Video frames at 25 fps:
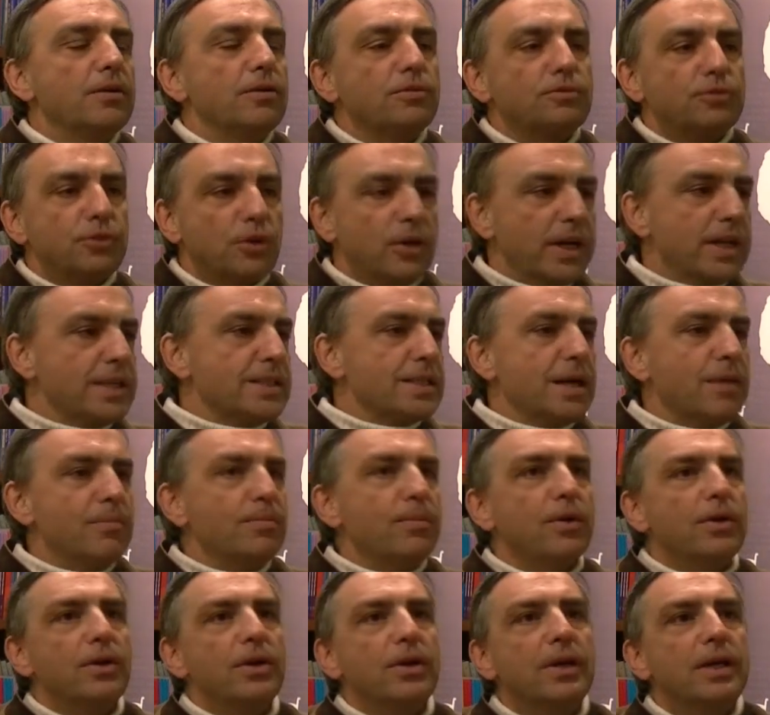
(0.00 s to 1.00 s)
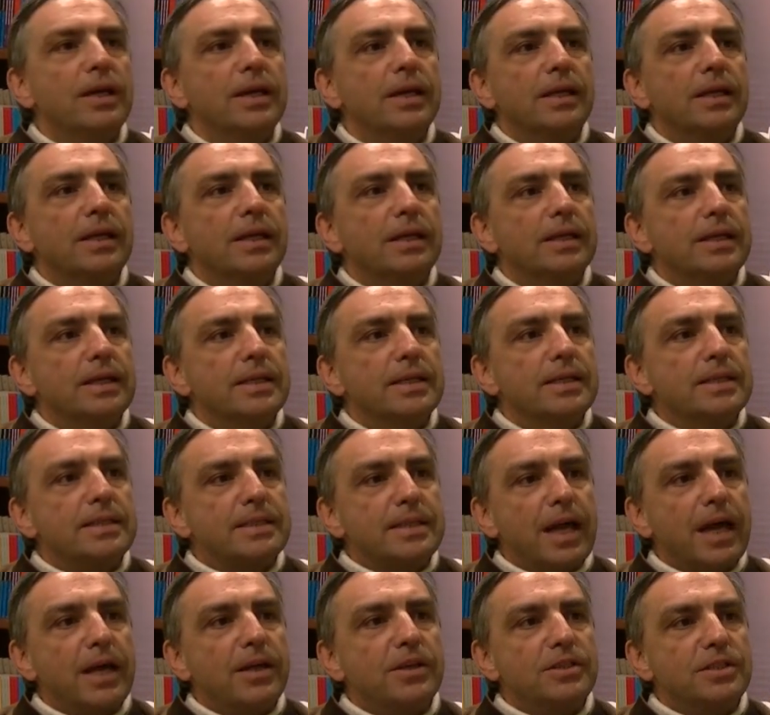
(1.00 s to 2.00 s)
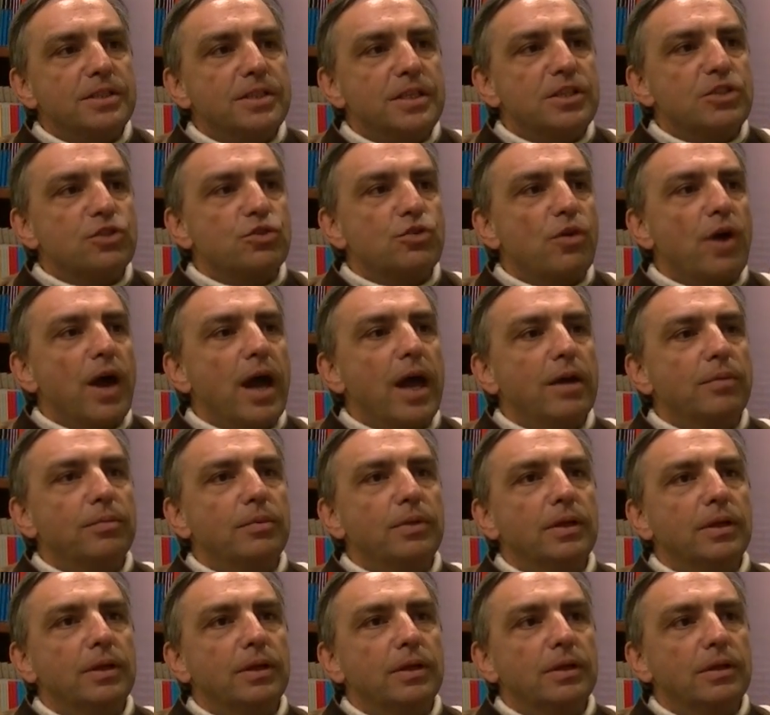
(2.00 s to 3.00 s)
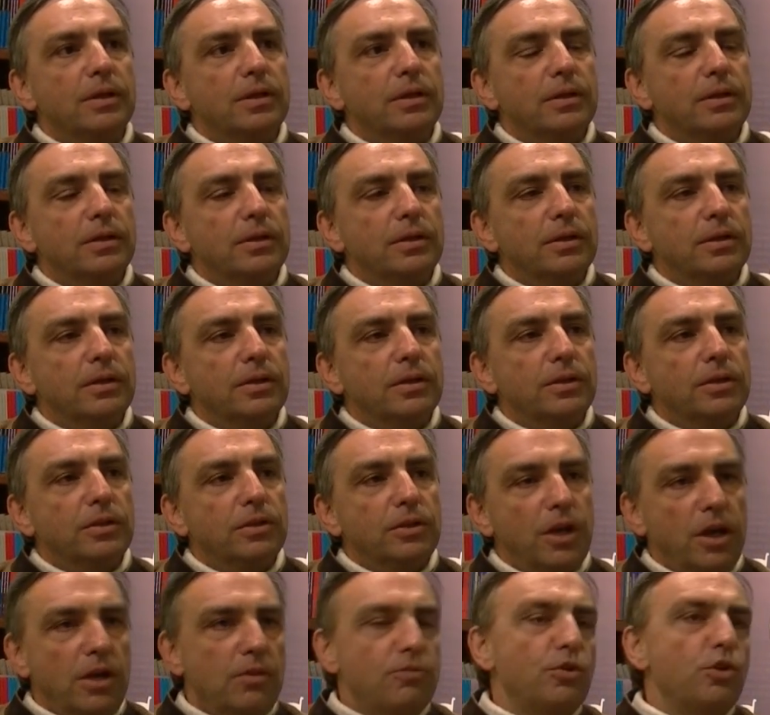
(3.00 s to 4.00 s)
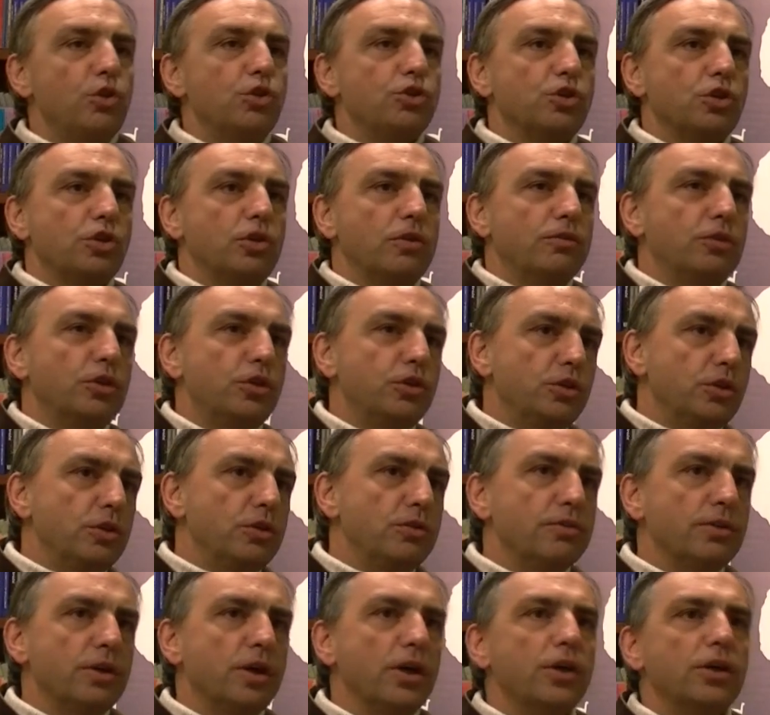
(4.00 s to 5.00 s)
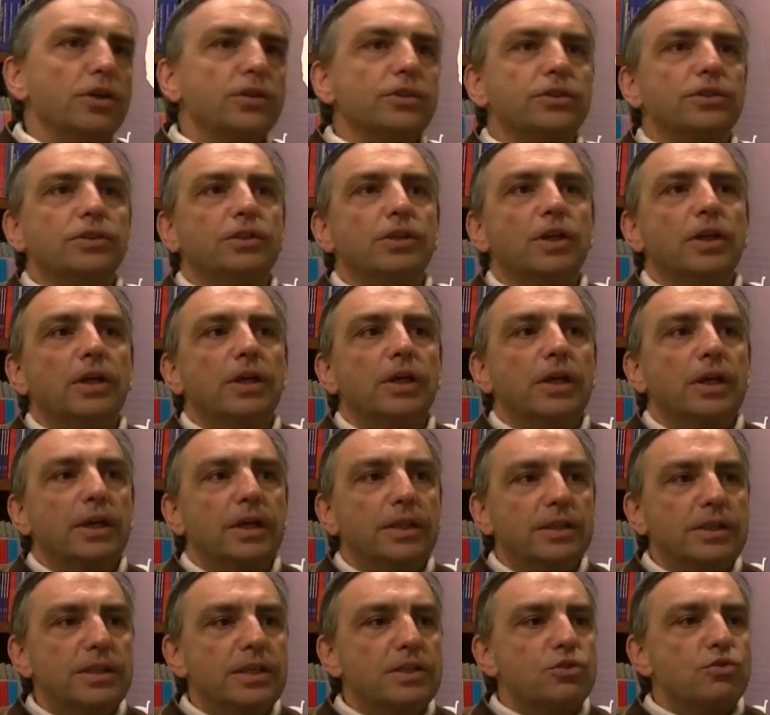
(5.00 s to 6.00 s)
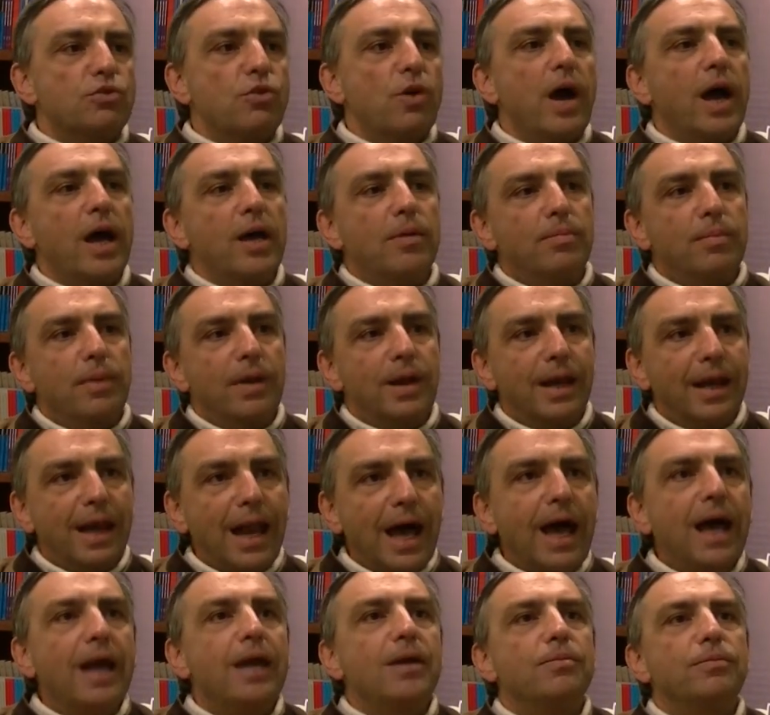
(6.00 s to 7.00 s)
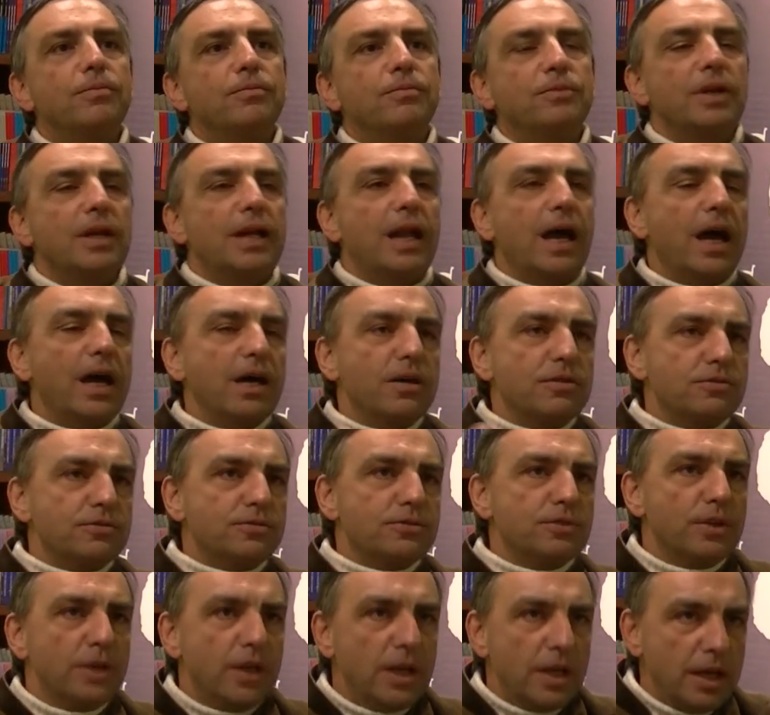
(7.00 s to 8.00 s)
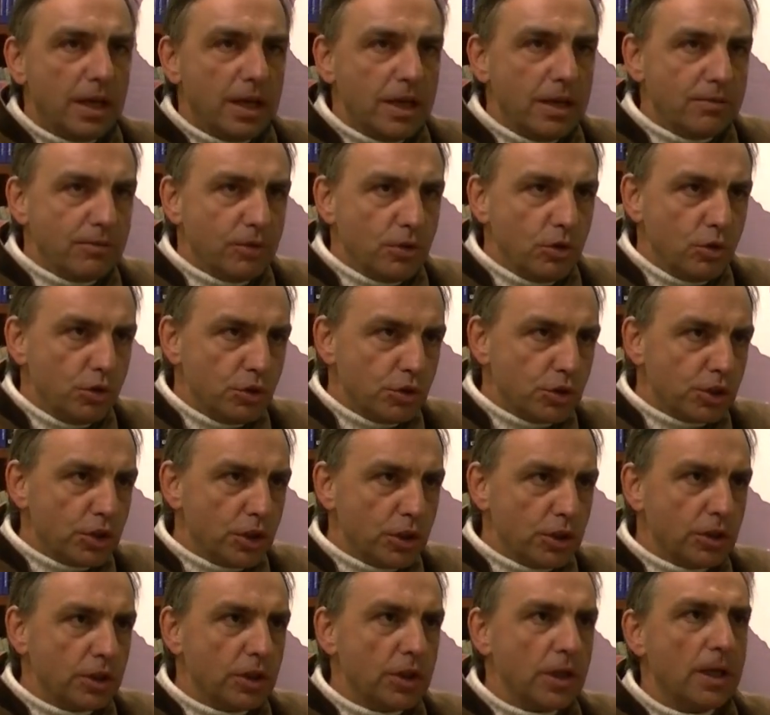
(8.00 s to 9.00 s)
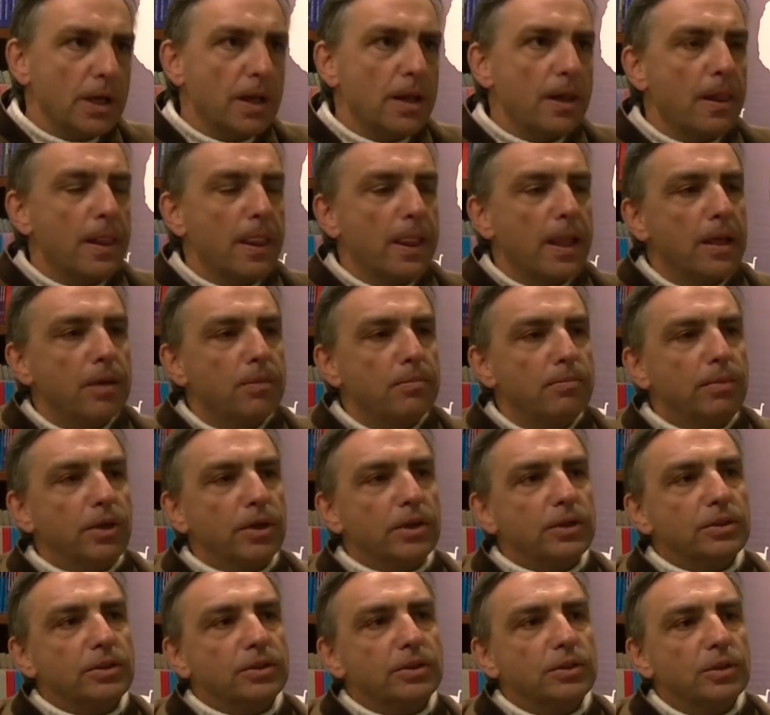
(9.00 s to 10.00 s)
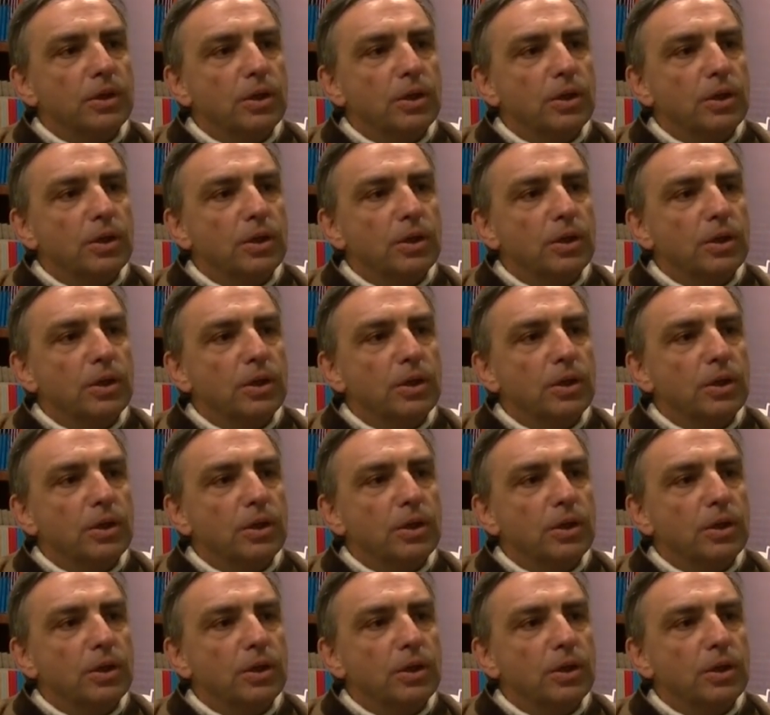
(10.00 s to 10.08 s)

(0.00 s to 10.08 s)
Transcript: For example, science describe the evolution of the universe, describe life, life evolution, but